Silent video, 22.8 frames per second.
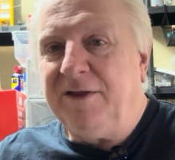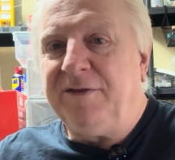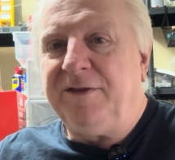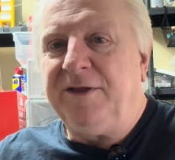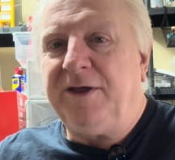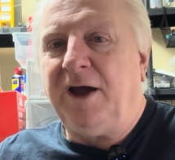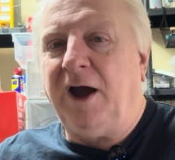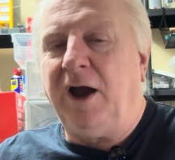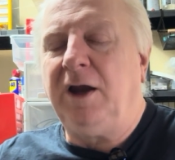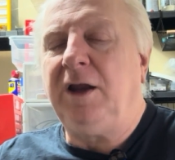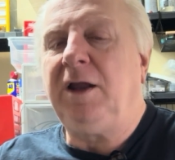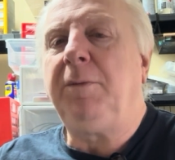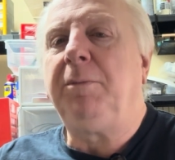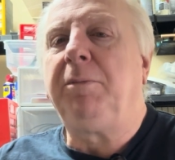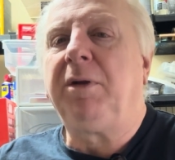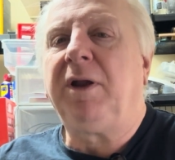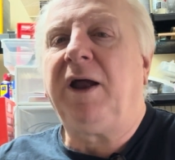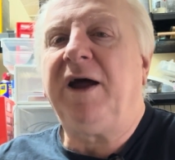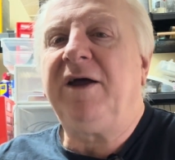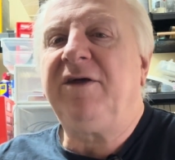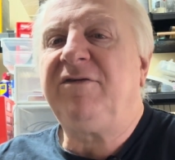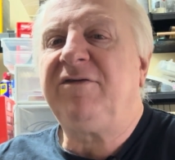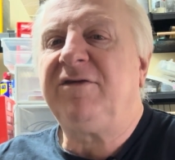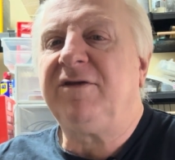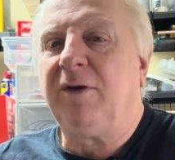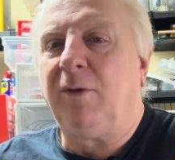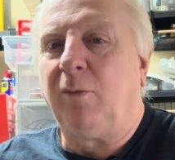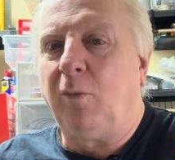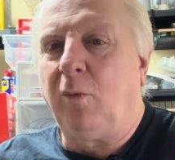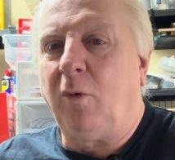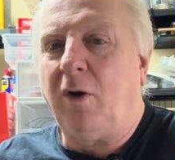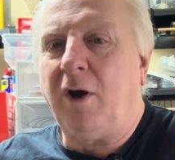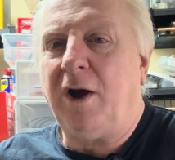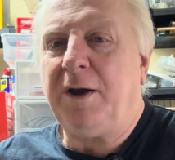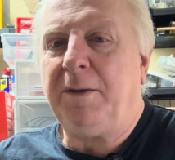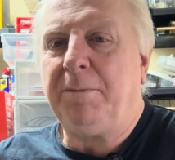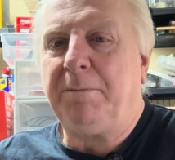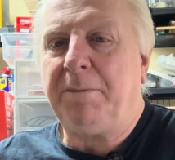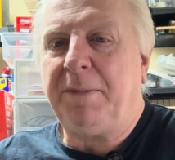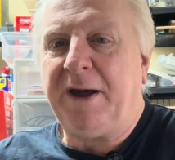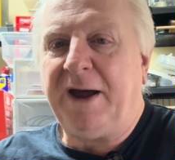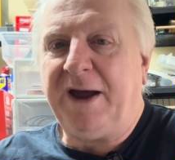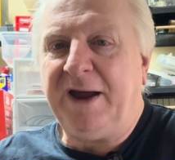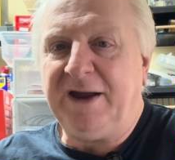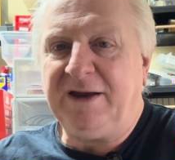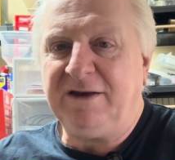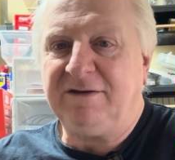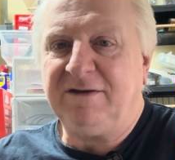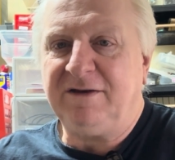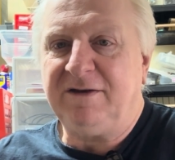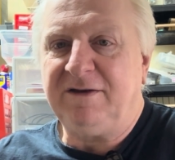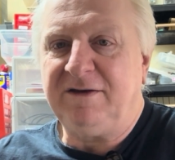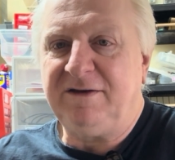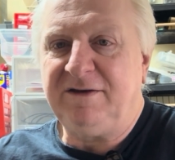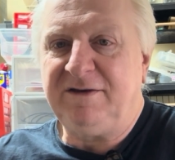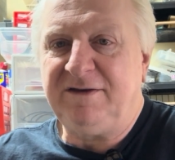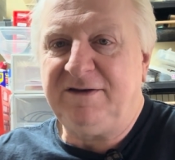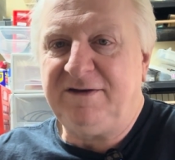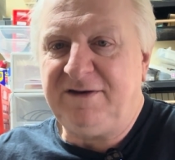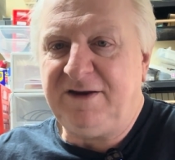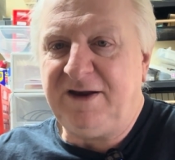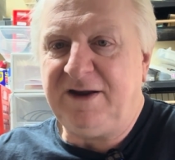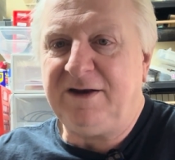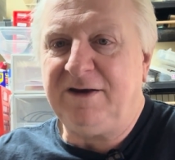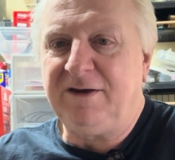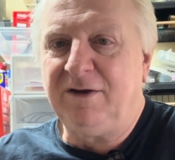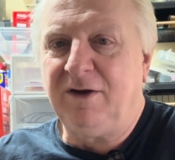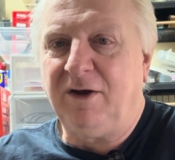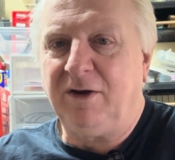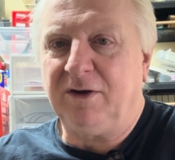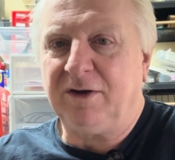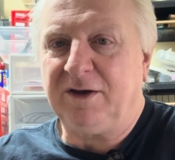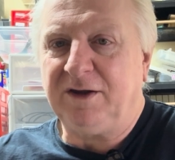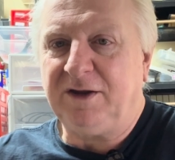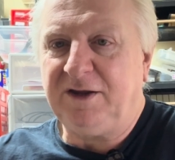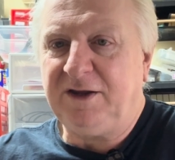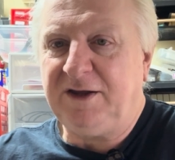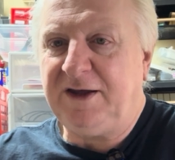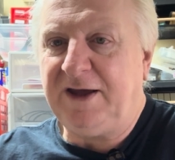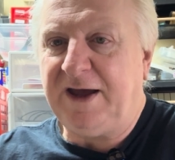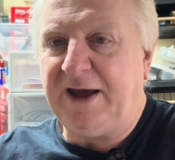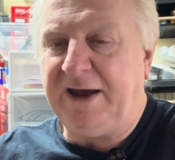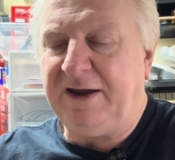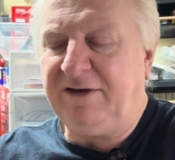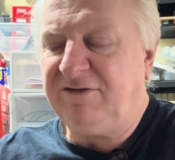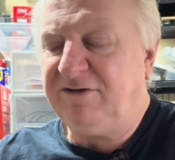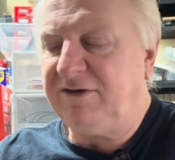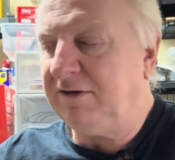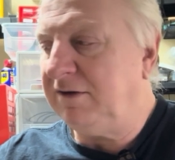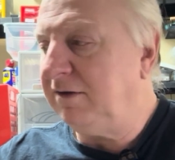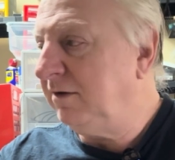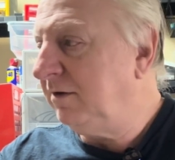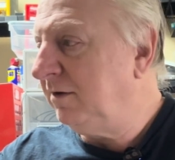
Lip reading: the only place the white paint did not get